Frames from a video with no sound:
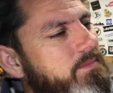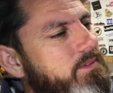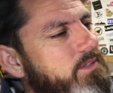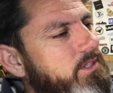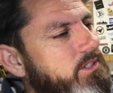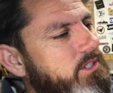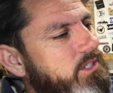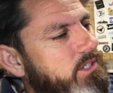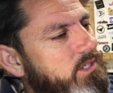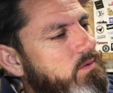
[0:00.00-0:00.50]

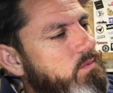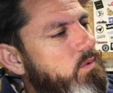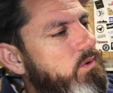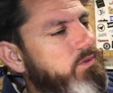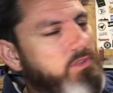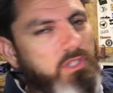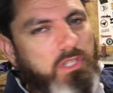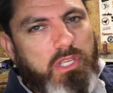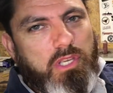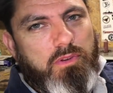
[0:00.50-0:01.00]
that's going to
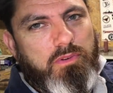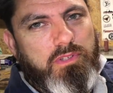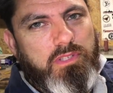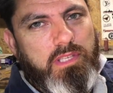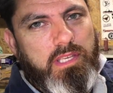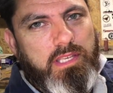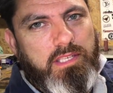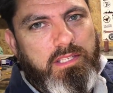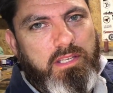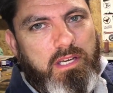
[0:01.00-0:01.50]
want to use
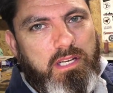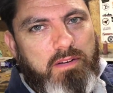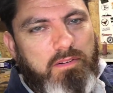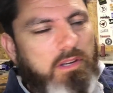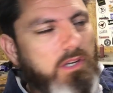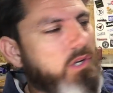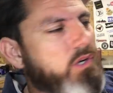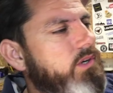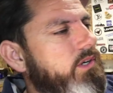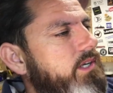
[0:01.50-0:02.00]
this kind of
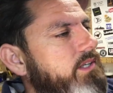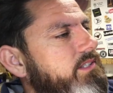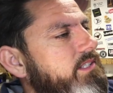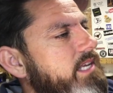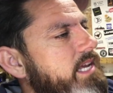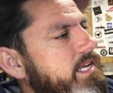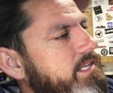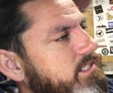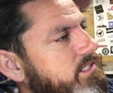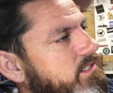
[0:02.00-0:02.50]
like on her
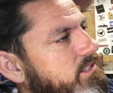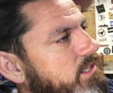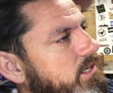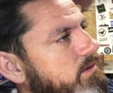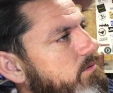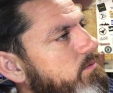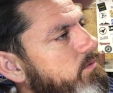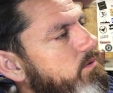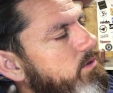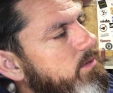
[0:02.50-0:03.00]
desk.
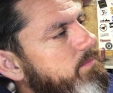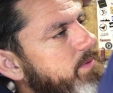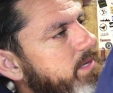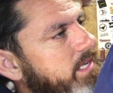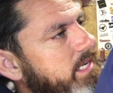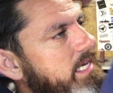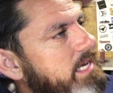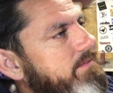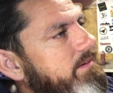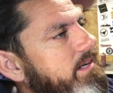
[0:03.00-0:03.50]
So we want to be
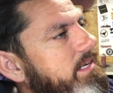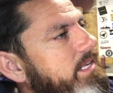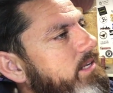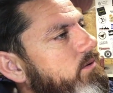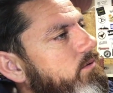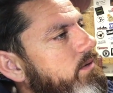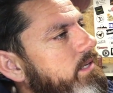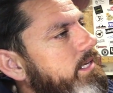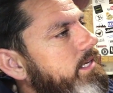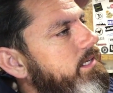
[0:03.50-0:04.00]
able to have a lid
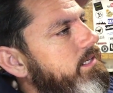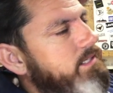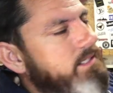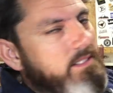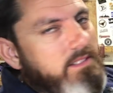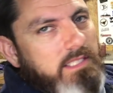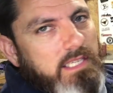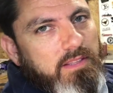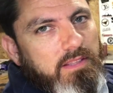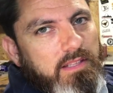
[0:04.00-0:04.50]
on it,
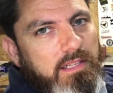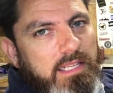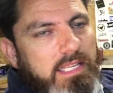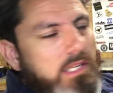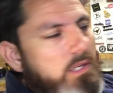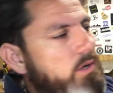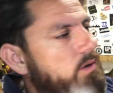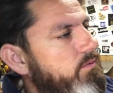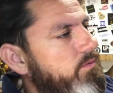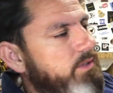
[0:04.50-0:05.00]
take the
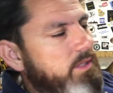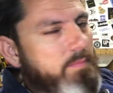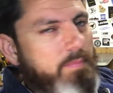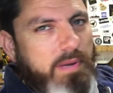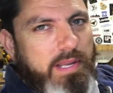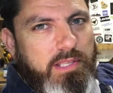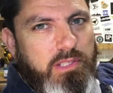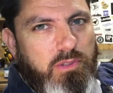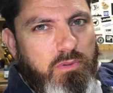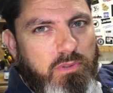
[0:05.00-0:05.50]
lid off, and the
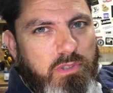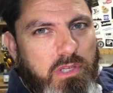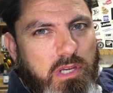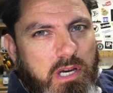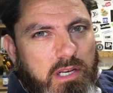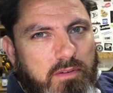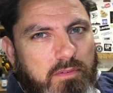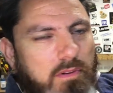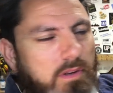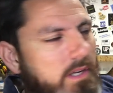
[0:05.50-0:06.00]
pencils are
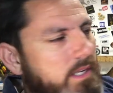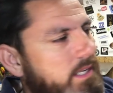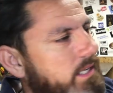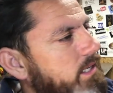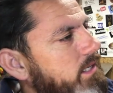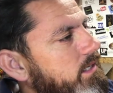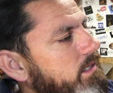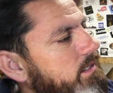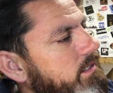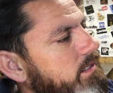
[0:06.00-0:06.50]
kind of
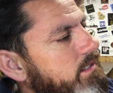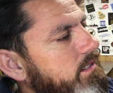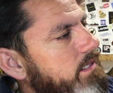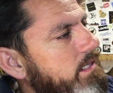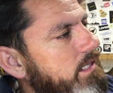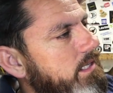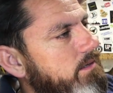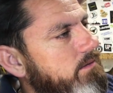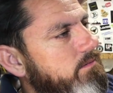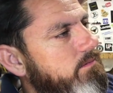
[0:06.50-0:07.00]
like,
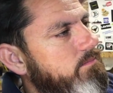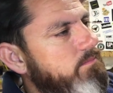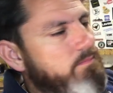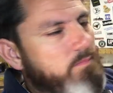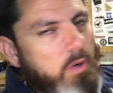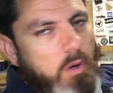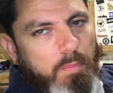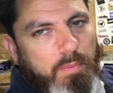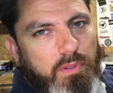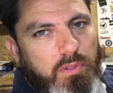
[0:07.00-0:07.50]
you know,
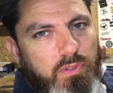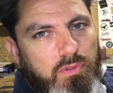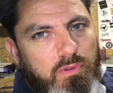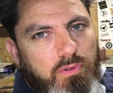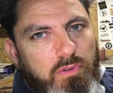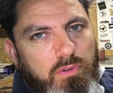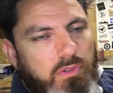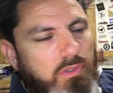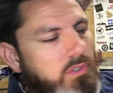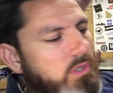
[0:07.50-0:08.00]
popping
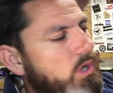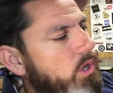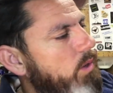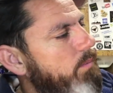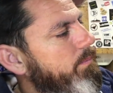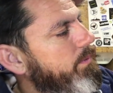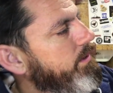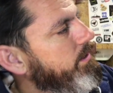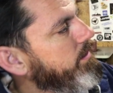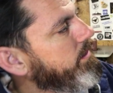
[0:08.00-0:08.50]
through the top.